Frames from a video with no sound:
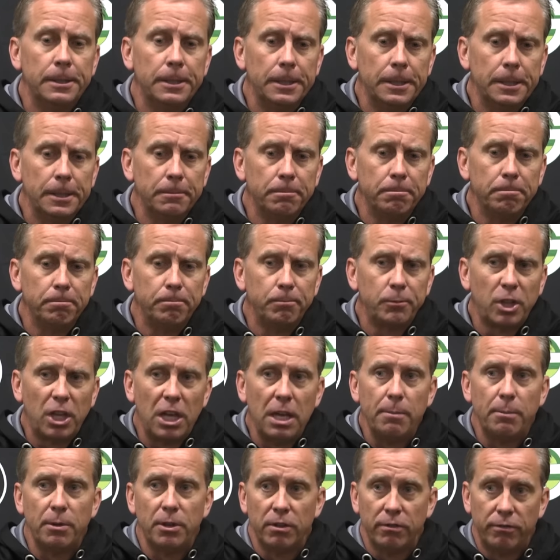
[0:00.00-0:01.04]
um,
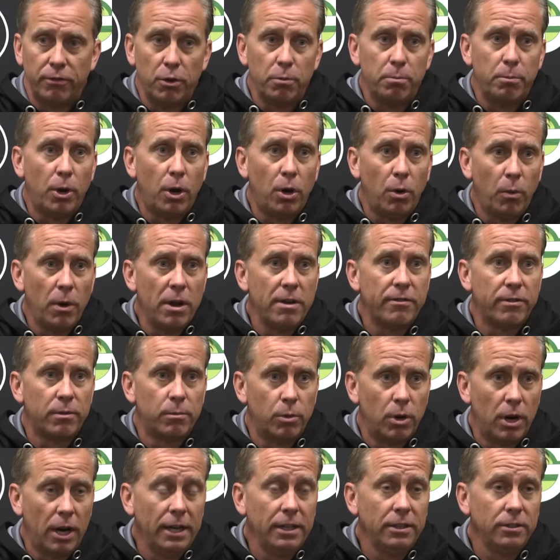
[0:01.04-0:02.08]
keeping the football away
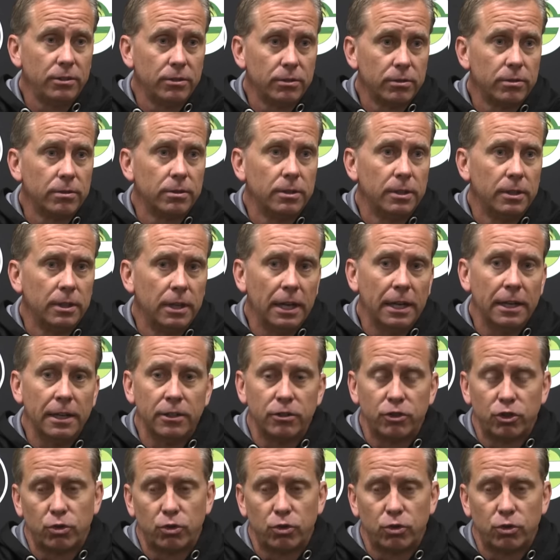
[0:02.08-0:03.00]
from Rice, and it